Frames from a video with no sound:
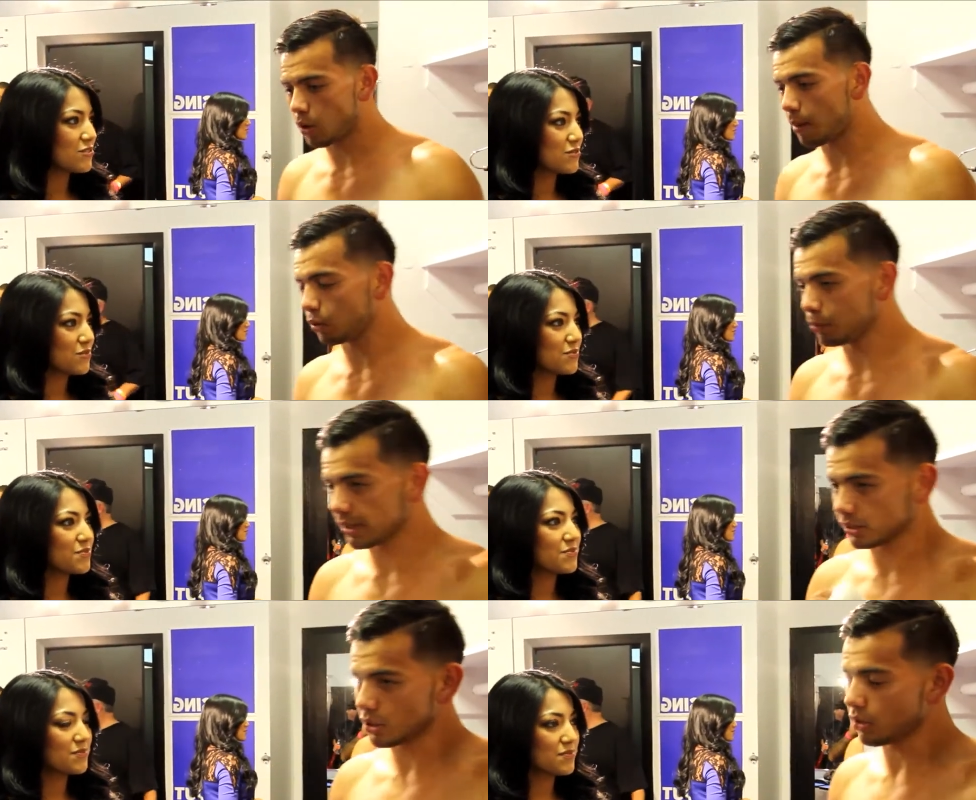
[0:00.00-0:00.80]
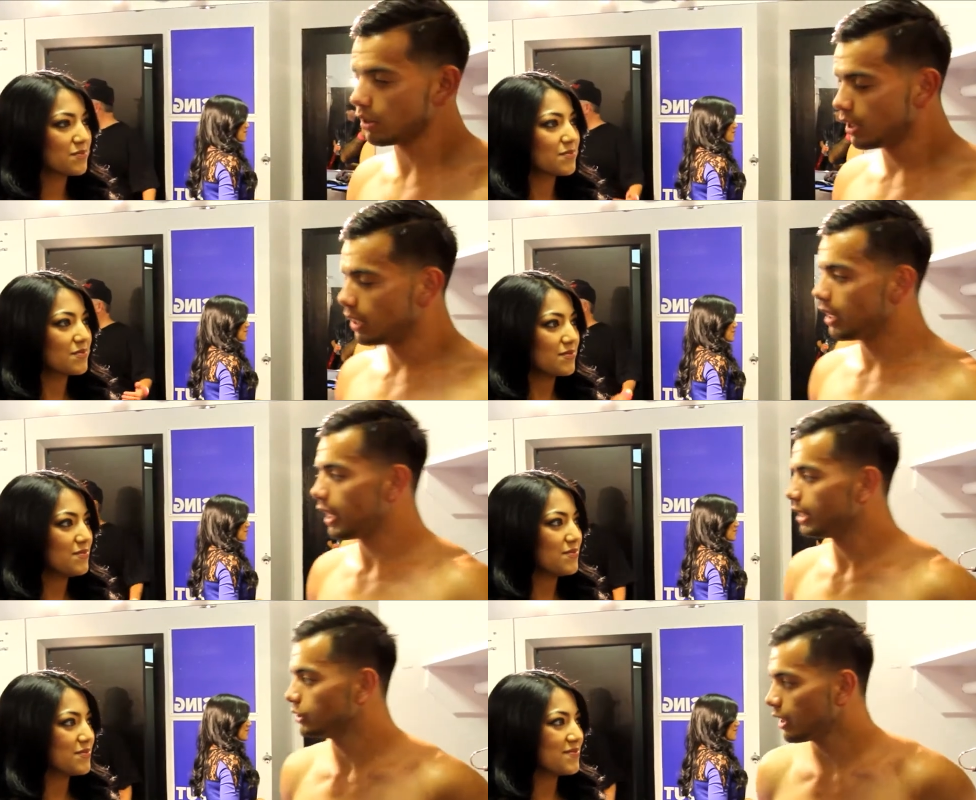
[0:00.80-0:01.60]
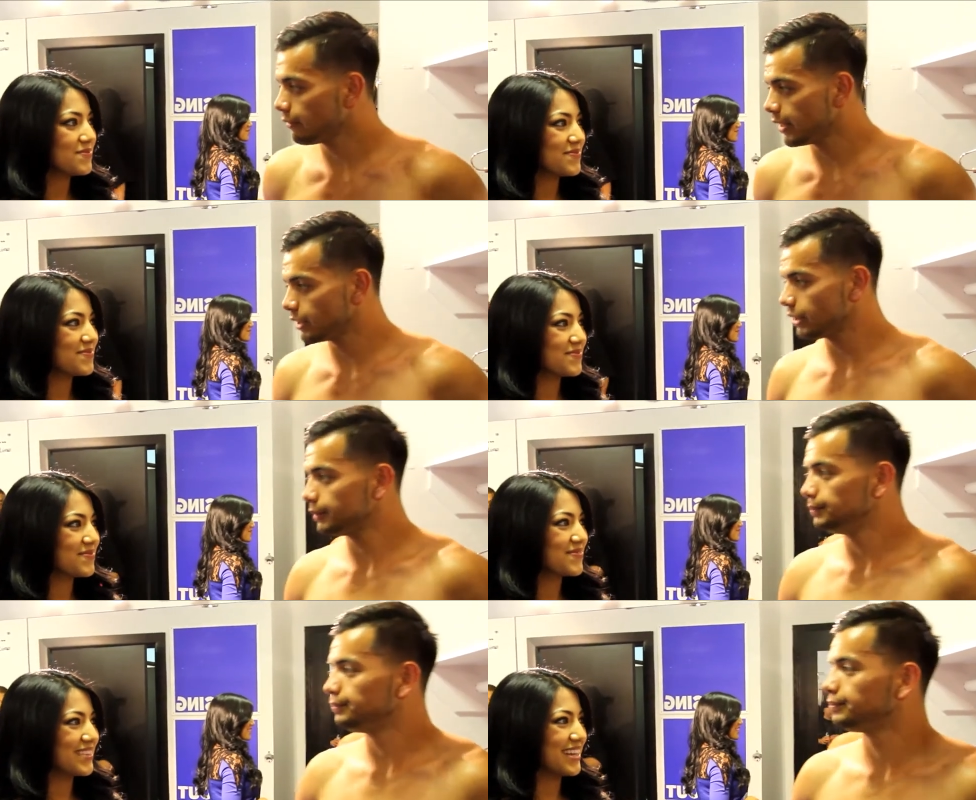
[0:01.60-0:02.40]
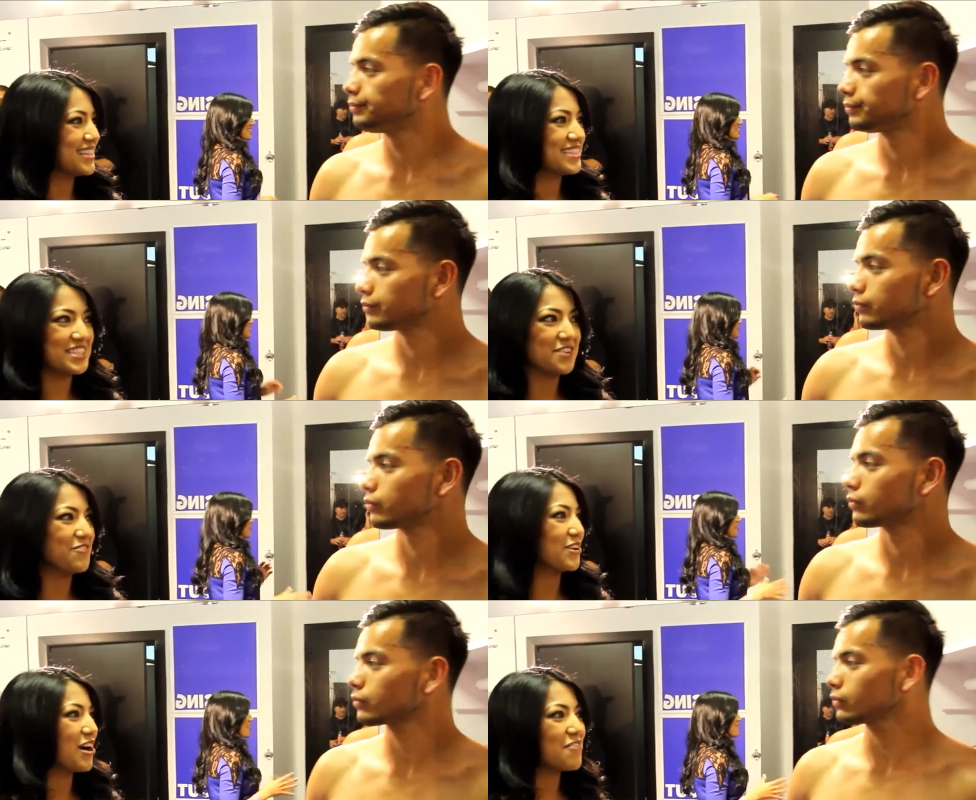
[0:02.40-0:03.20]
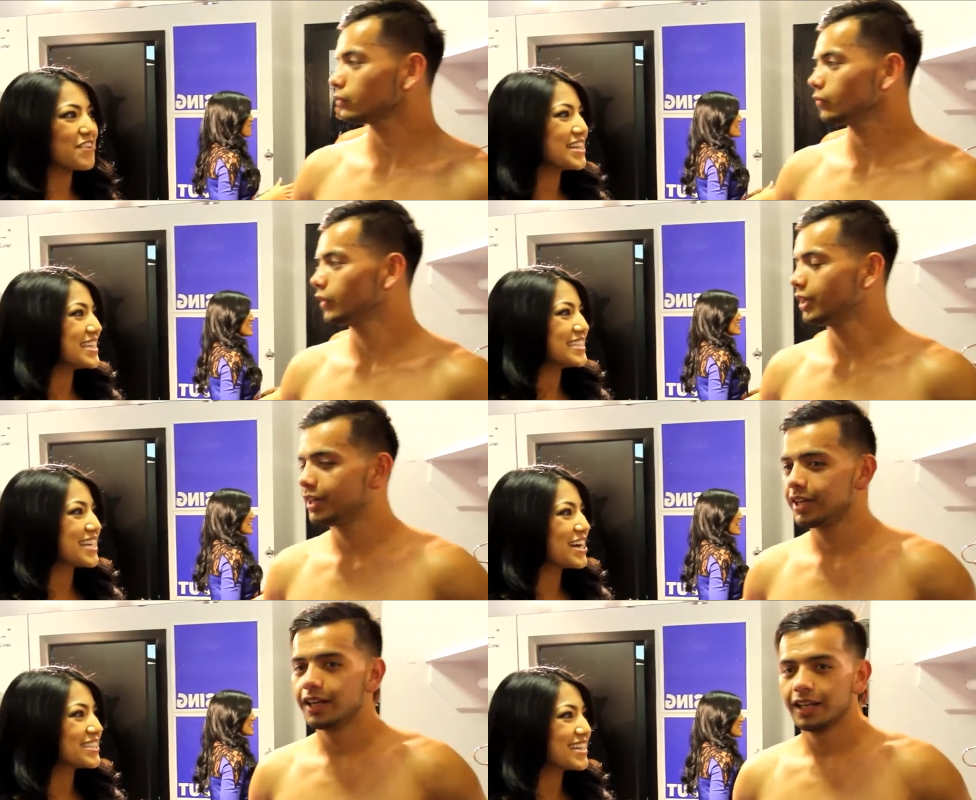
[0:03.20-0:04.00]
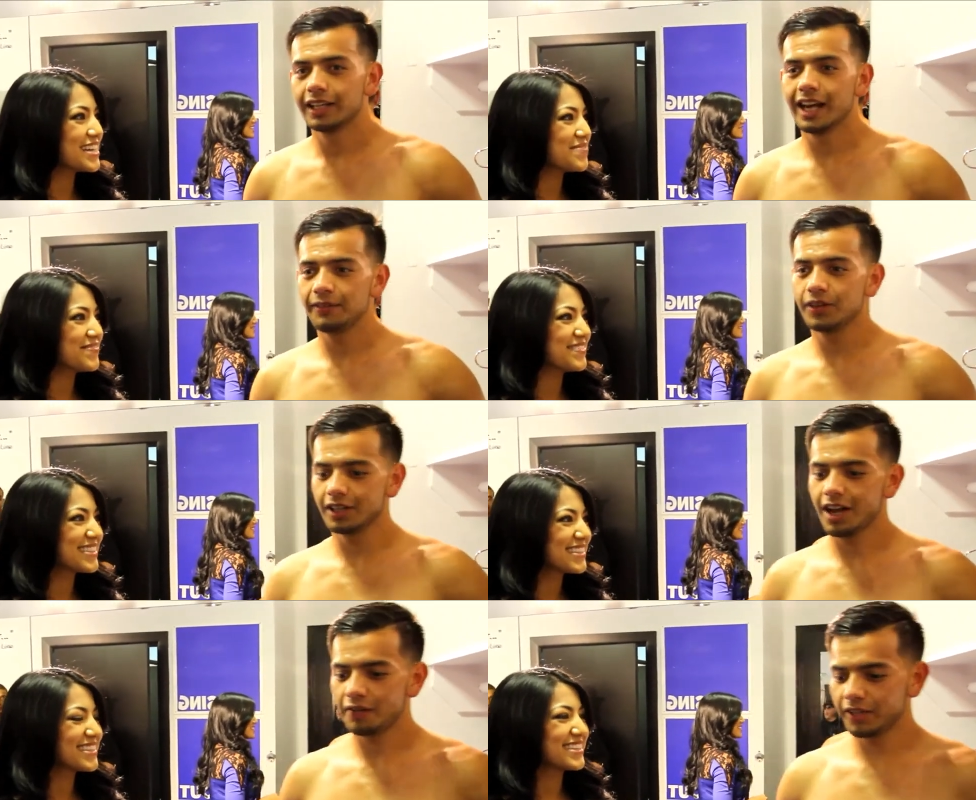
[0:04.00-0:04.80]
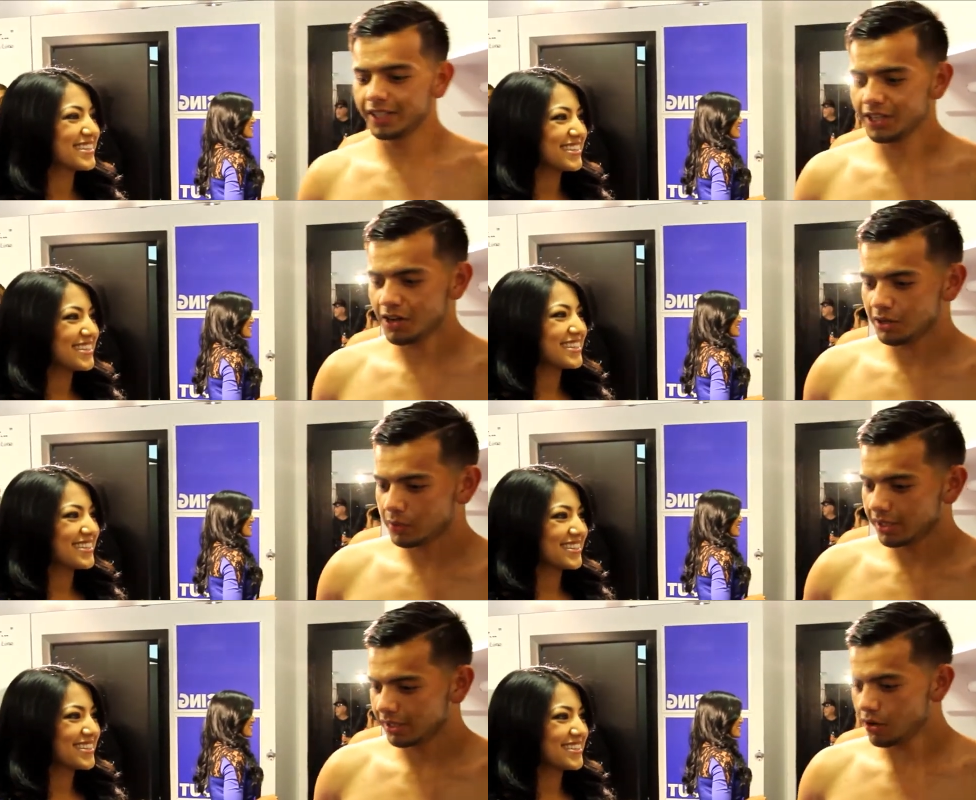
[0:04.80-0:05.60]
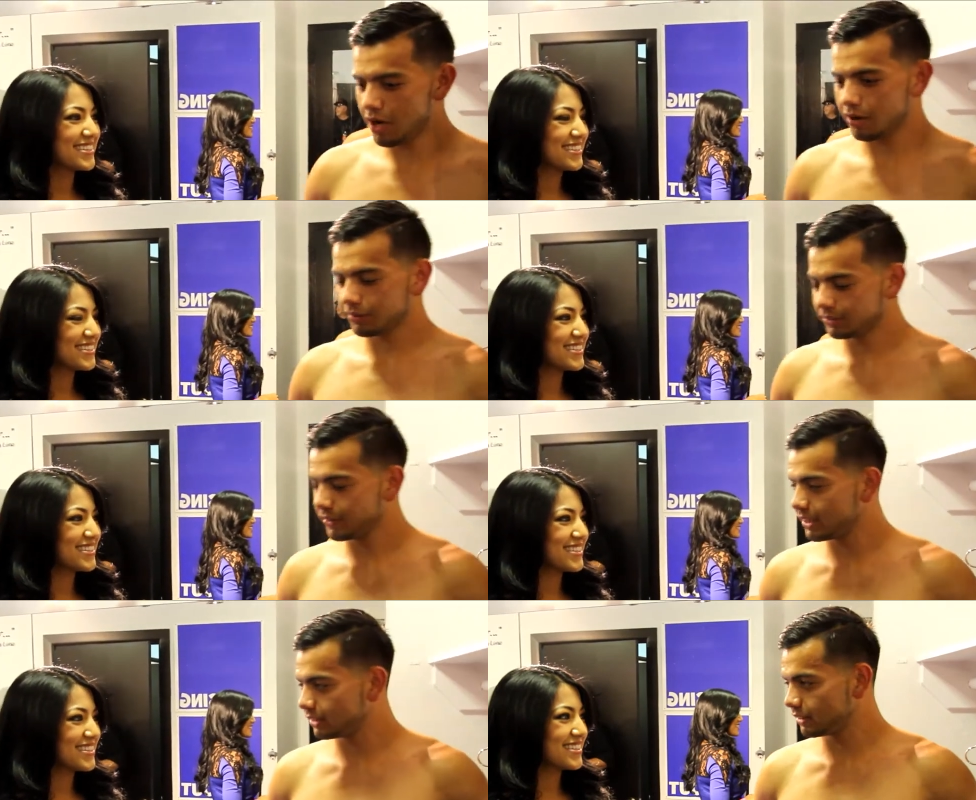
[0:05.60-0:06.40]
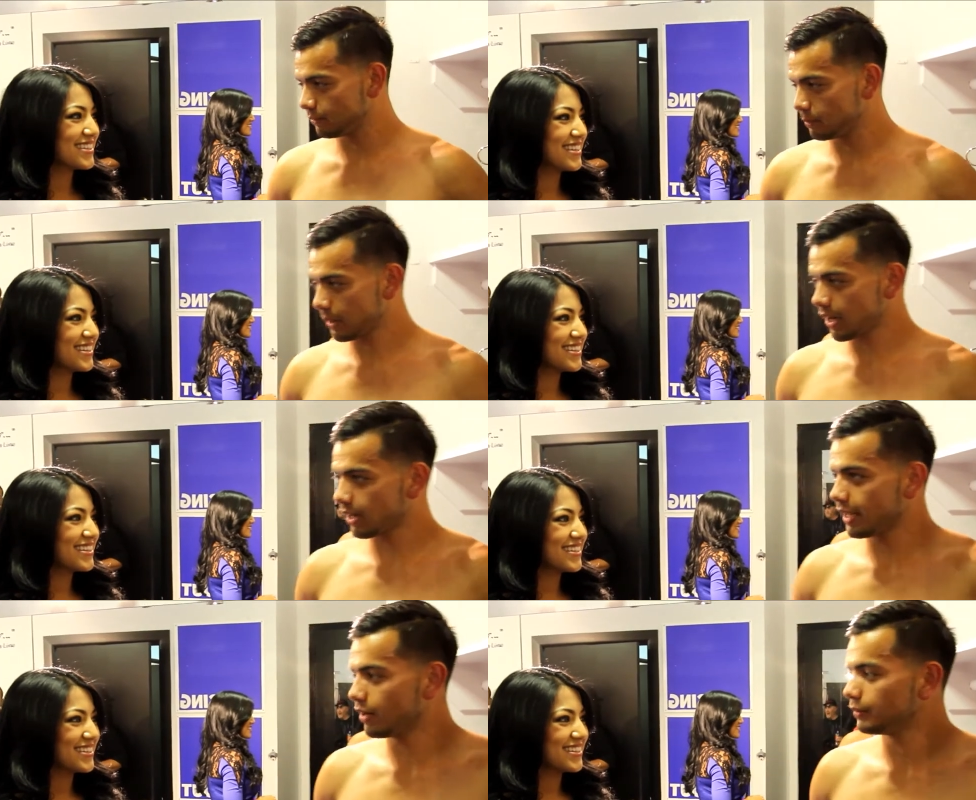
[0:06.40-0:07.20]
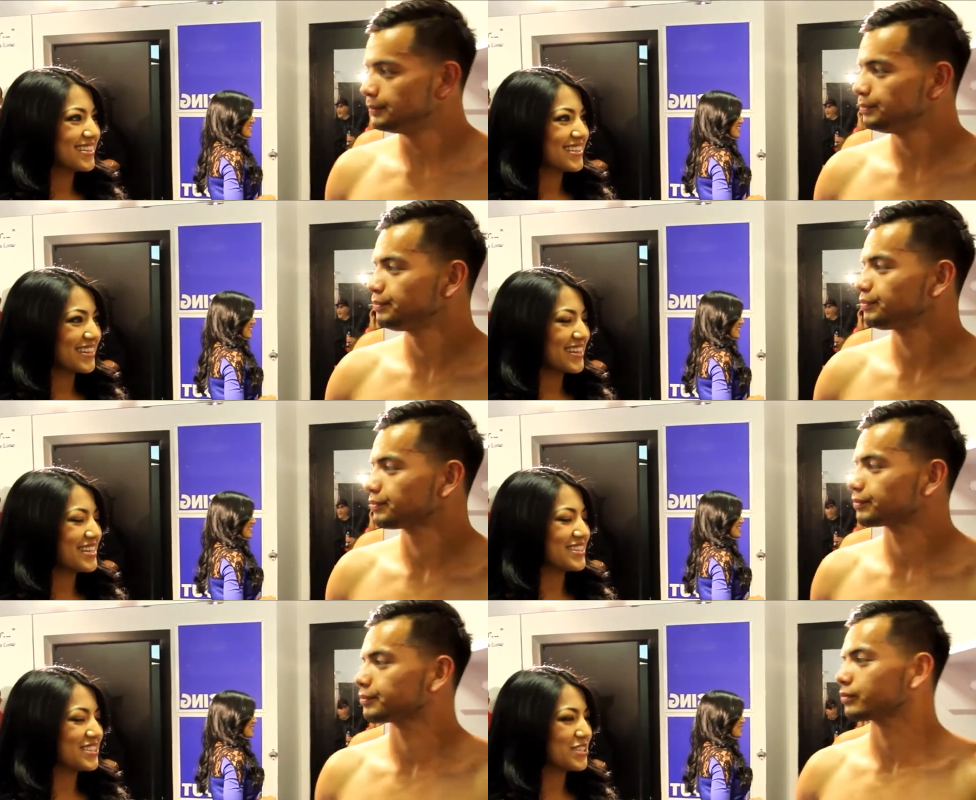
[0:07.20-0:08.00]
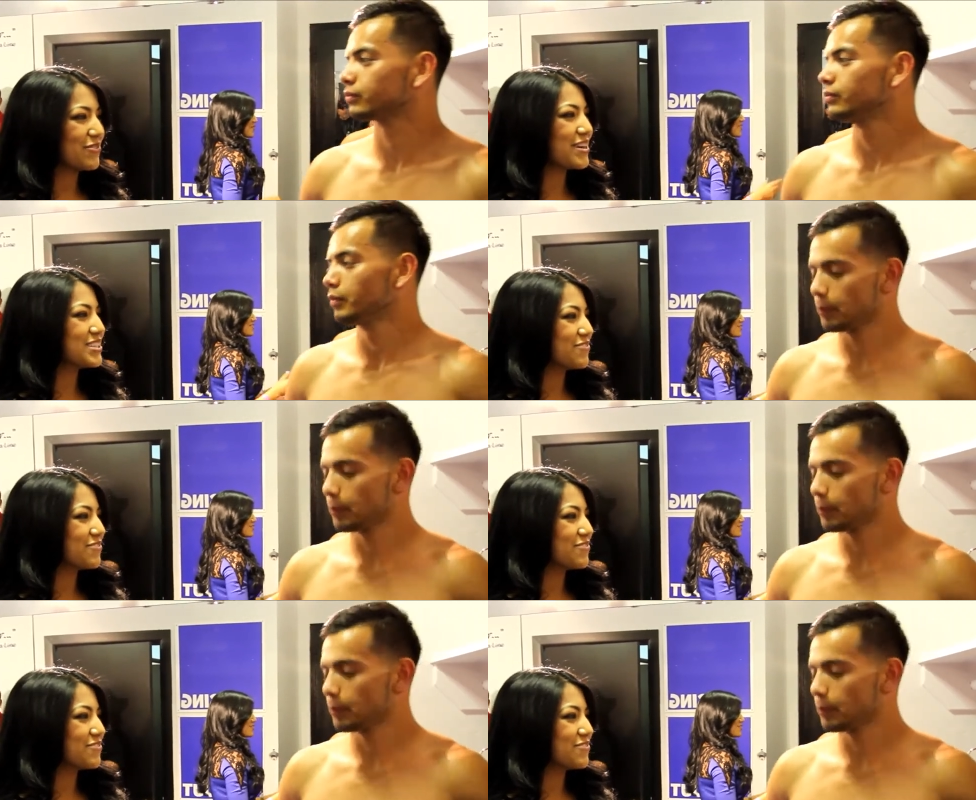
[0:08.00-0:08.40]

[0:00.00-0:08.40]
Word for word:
Speaker 1: wobbled a little bit, so I just tried to finish it.
Speaker 2: And did you feel confident that entire time? Yeah, I
Speaker 1: felt confident. You know, I wanted to go out and finish by knockout.
Speaker 2: Good. So what does